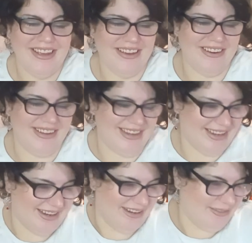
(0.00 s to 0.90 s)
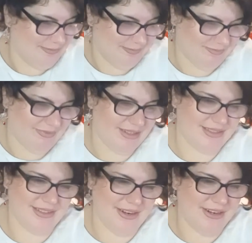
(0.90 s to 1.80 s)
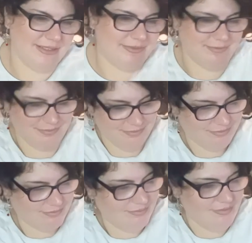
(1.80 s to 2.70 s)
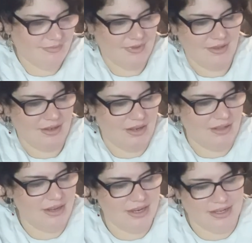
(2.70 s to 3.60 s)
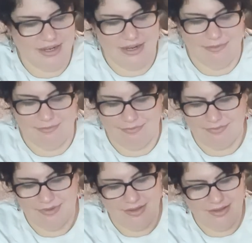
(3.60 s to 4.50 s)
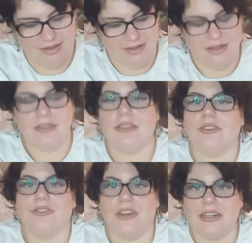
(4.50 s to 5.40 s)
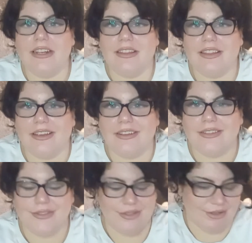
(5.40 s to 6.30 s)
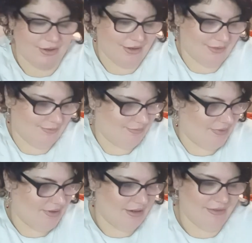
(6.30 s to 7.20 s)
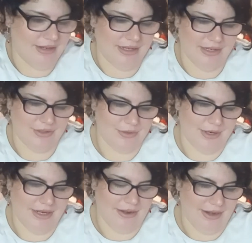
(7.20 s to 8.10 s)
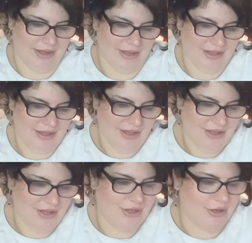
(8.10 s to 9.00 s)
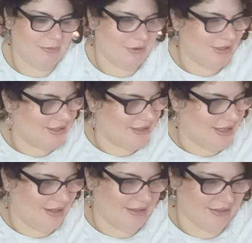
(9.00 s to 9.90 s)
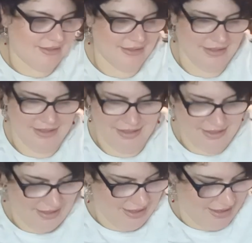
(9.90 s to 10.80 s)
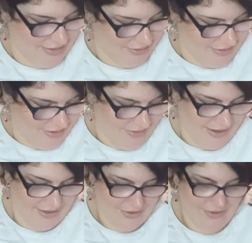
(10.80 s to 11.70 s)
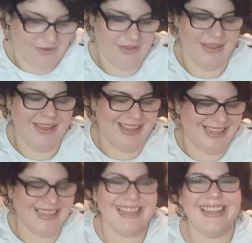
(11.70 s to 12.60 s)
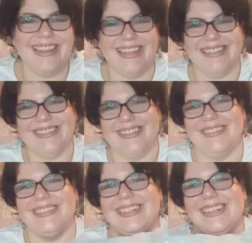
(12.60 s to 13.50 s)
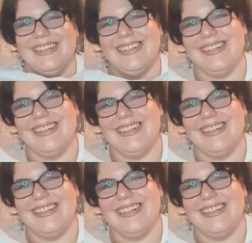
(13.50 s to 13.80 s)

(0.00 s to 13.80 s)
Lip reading: Okay, so I like the funny things, you know. I really enjoy like humorous things. So I got this hoodie.